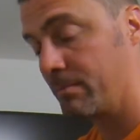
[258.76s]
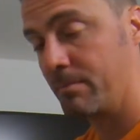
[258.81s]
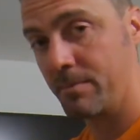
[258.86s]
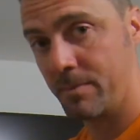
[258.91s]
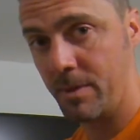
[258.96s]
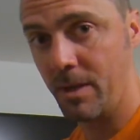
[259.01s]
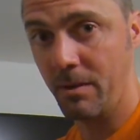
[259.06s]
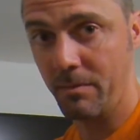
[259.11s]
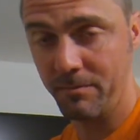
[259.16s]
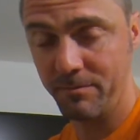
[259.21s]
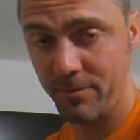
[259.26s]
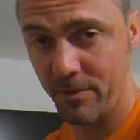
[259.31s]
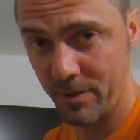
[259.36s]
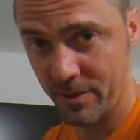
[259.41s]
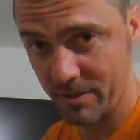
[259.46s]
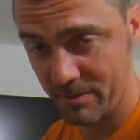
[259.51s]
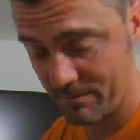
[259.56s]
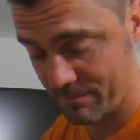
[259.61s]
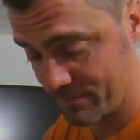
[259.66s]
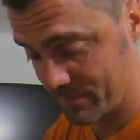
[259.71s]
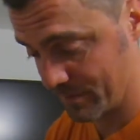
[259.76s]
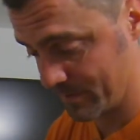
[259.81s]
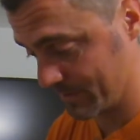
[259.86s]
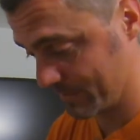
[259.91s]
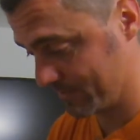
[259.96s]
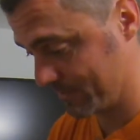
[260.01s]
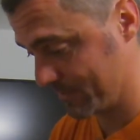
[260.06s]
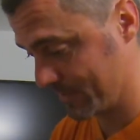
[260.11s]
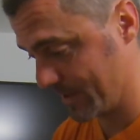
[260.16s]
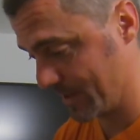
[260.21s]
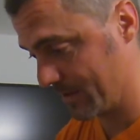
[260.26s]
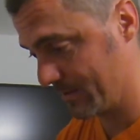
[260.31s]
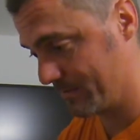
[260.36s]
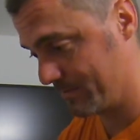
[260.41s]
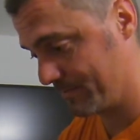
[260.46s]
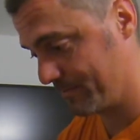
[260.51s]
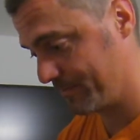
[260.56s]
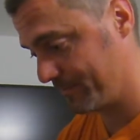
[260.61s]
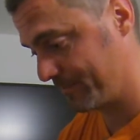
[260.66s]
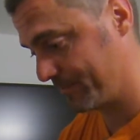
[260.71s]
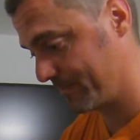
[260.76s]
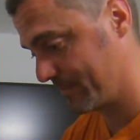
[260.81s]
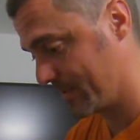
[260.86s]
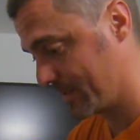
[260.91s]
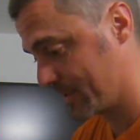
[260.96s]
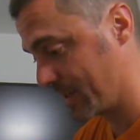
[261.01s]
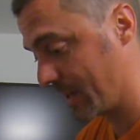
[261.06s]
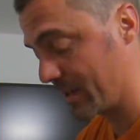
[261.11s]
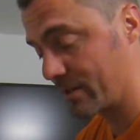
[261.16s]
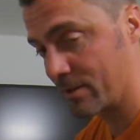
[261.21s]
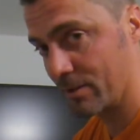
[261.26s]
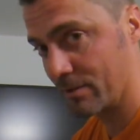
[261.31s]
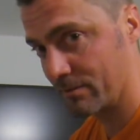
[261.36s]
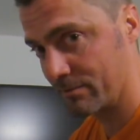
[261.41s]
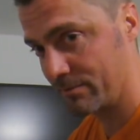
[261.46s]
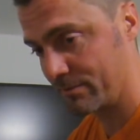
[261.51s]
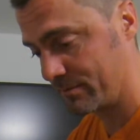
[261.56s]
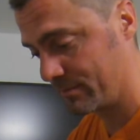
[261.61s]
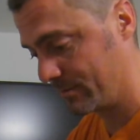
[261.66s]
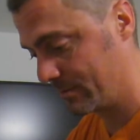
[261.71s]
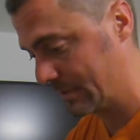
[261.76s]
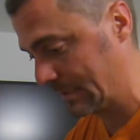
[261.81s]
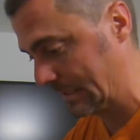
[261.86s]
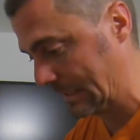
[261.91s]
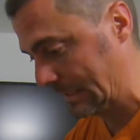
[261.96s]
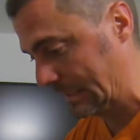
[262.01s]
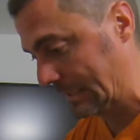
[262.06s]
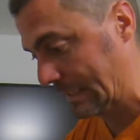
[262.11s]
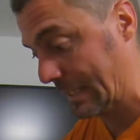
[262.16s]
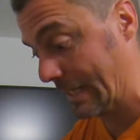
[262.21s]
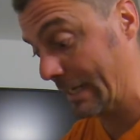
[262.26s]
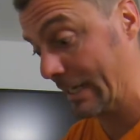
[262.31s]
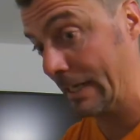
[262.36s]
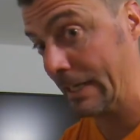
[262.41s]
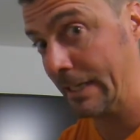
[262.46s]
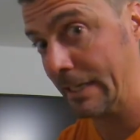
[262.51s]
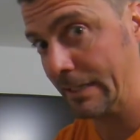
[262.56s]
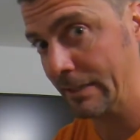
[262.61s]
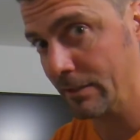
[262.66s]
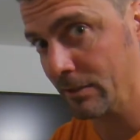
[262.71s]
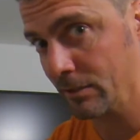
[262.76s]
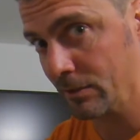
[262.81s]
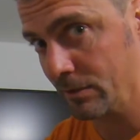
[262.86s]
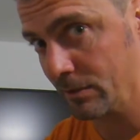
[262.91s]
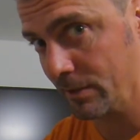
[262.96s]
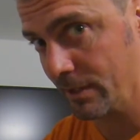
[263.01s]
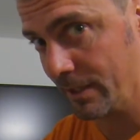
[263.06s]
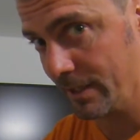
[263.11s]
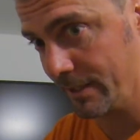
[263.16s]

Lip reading: Yeah, for the sake of legal